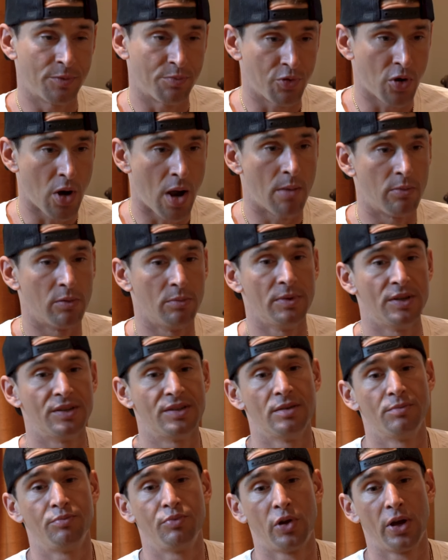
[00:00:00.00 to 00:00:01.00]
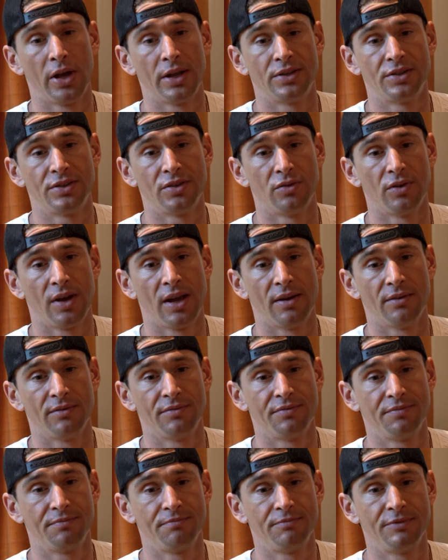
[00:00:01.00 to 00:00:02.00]
The problem is that plants don't
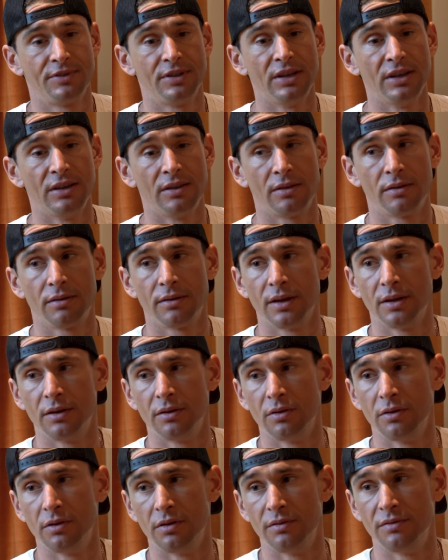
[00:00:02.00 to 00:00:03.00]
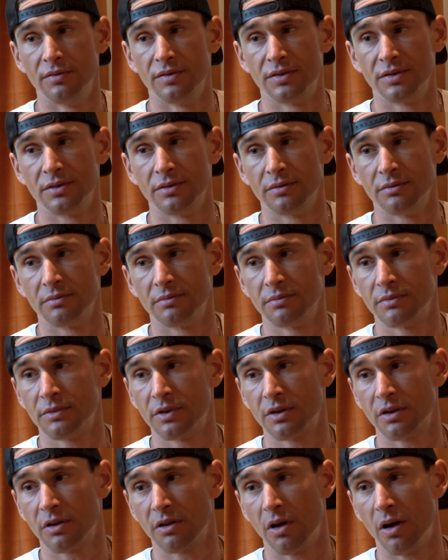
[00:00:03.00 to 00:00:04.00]
have teeth and hooves and
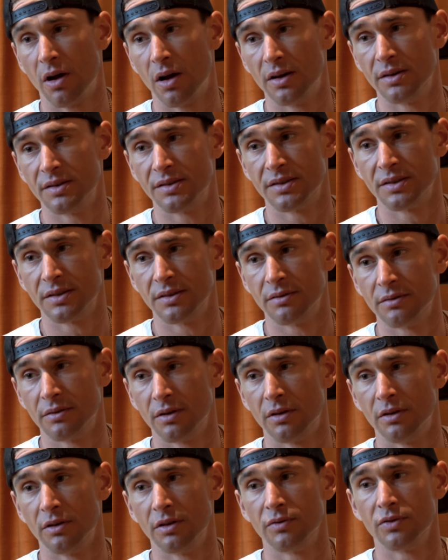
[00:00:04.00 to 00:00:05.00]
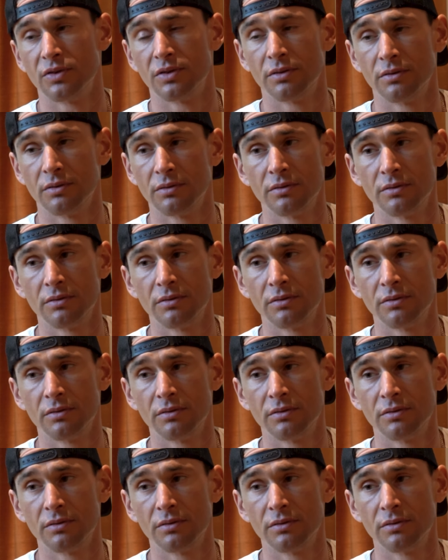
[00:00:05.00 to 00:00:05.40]
claws and all over